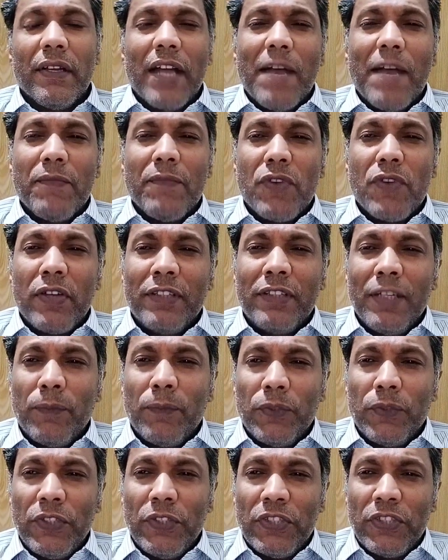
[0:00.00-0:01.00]
M23
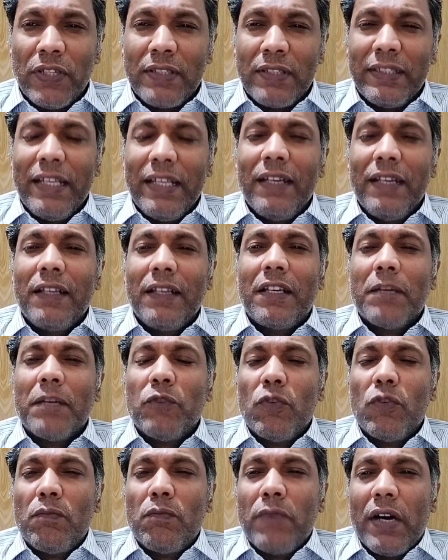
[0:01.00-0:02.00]
positions in
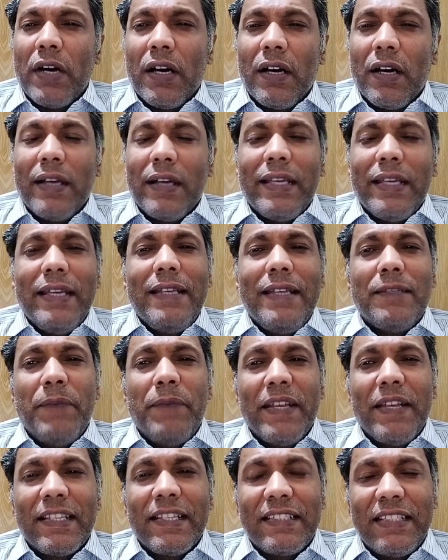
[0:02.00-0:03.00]
Kibumba is
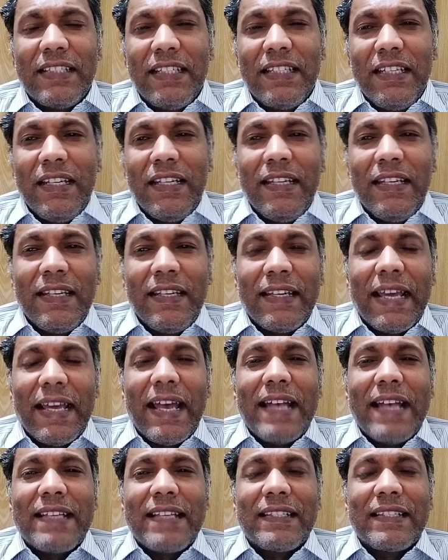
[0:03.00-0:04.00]
being seen
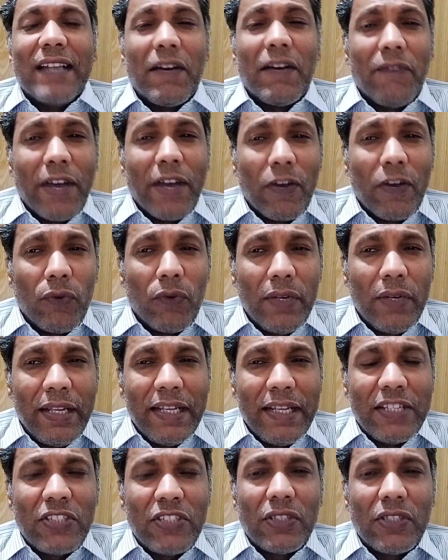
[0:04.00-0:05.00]
as a
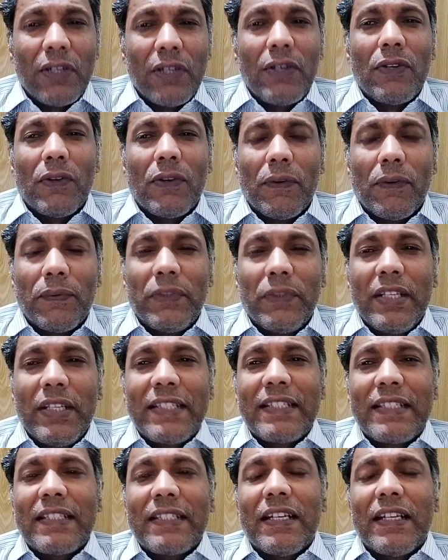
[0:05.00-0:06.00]
violation of
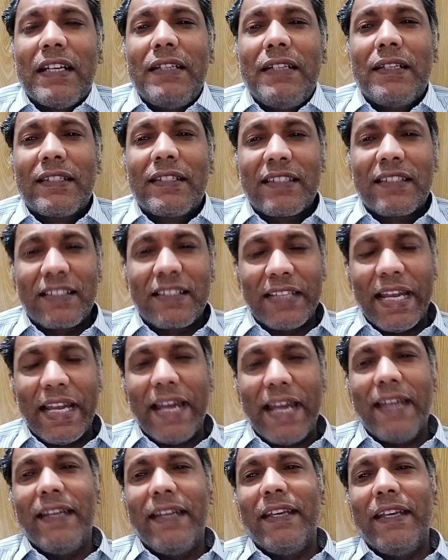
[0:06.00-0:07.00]
this
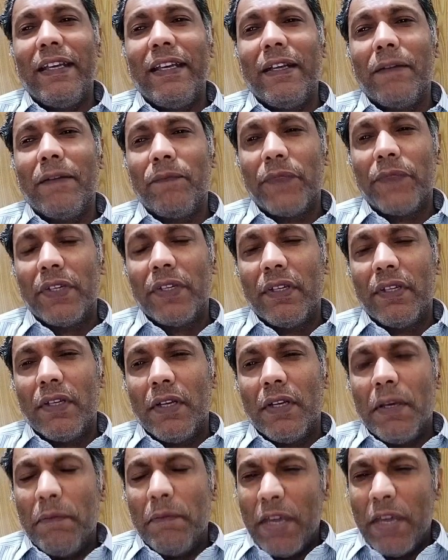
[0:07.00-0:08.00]
understanding,
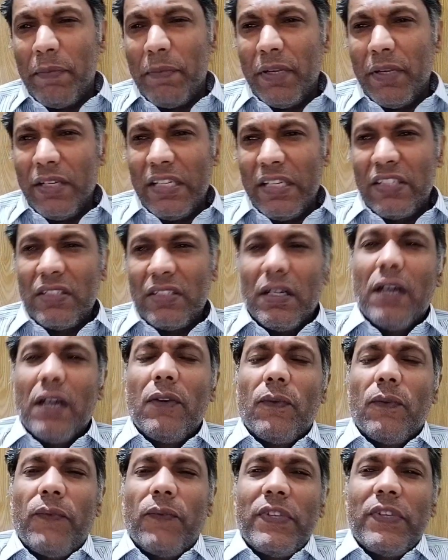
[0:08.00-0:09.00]
maybe reached
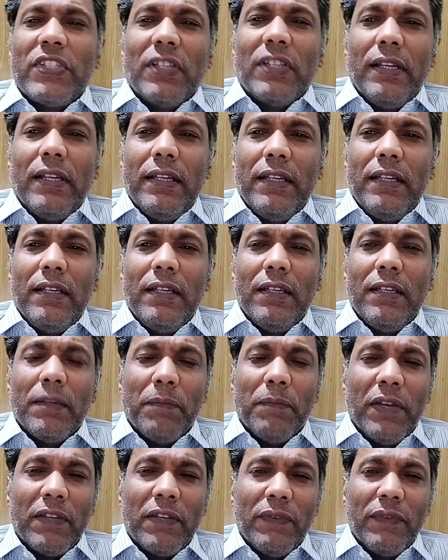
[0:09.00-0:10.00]
unofficially
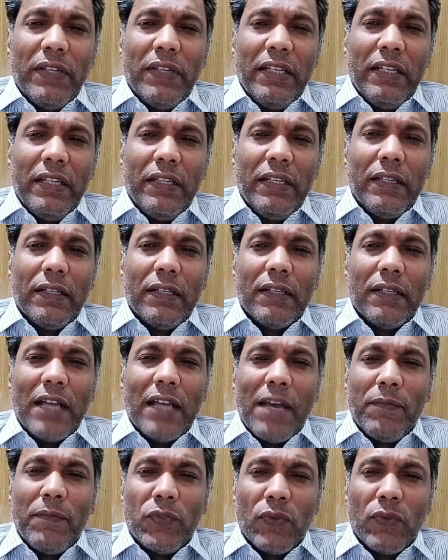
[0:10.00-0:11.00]
between
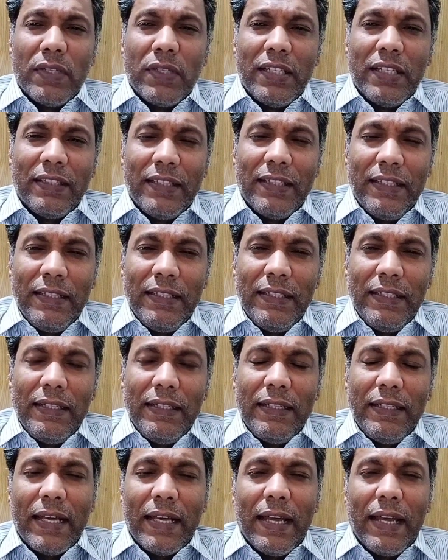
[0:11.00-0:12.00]

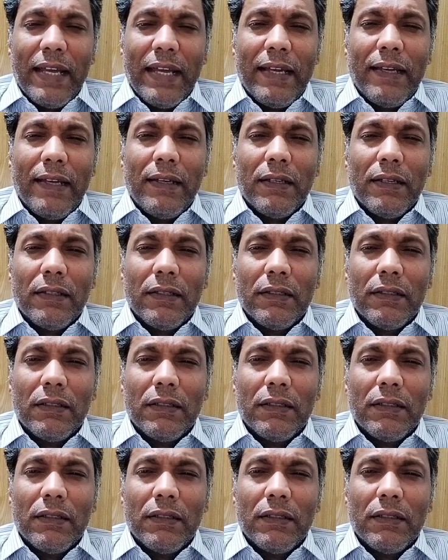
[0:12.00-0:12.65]
M23 and